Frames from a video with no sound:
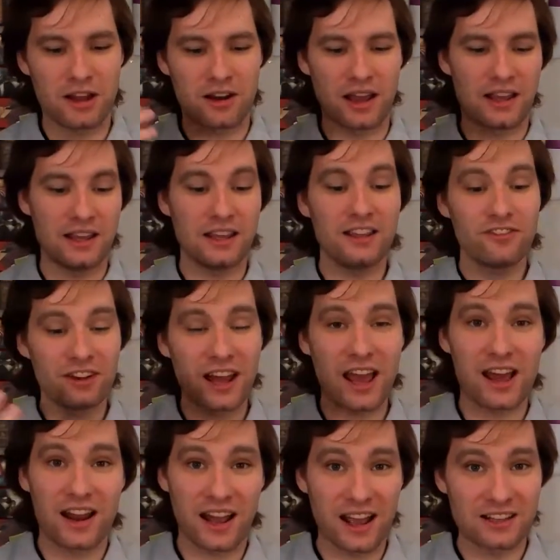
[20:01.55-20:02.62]
I even had
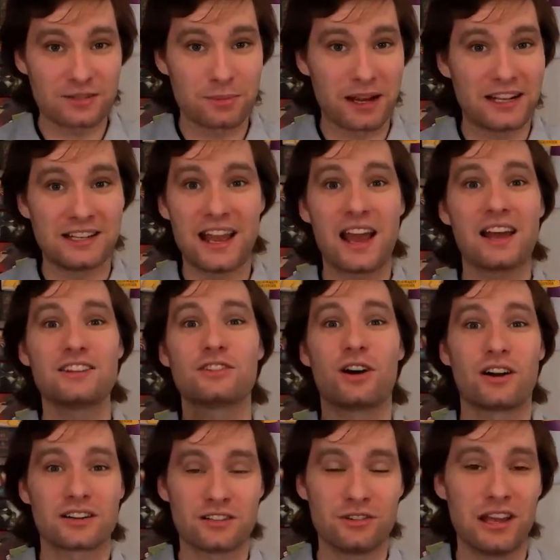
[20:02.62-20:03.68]
asked my dad,
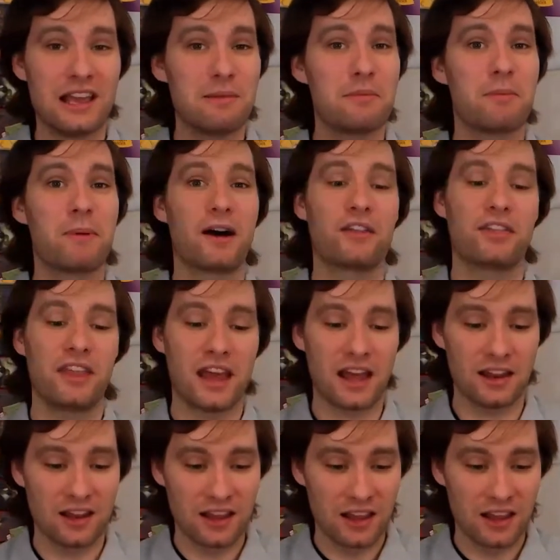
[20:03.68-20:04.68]
talked to him about that,